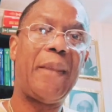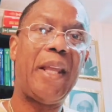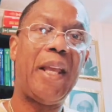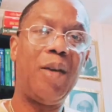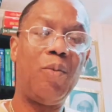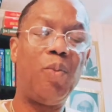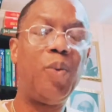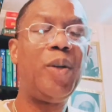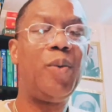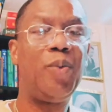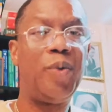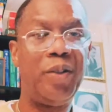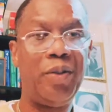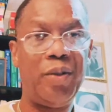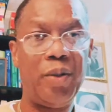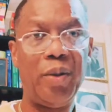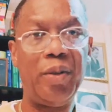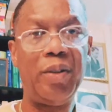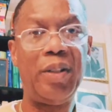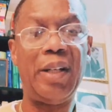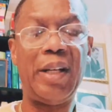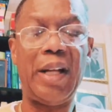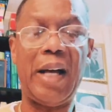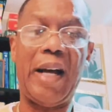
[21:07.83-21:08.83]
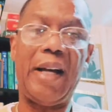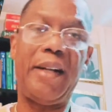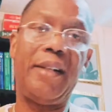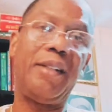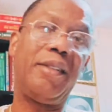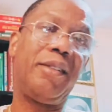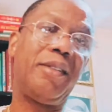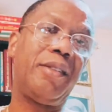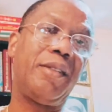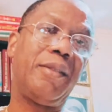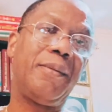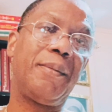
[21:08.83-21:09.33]
and we will know the
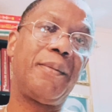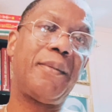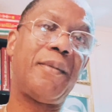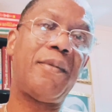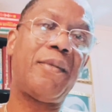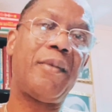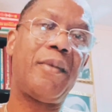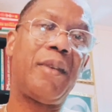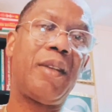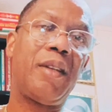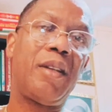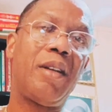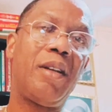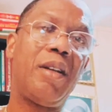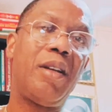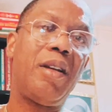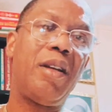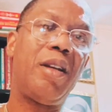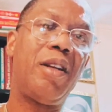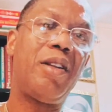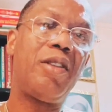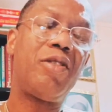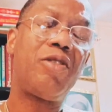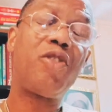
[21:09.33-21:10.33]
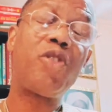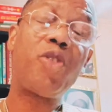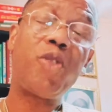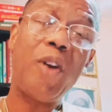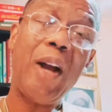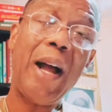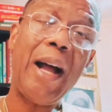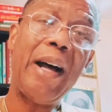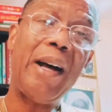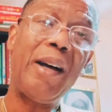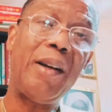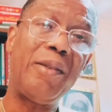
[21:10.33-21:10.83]
liars.
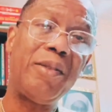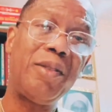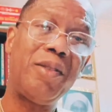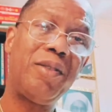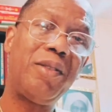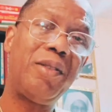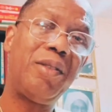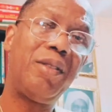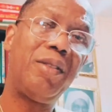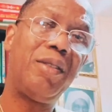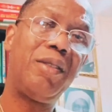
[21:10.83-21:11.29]
Trials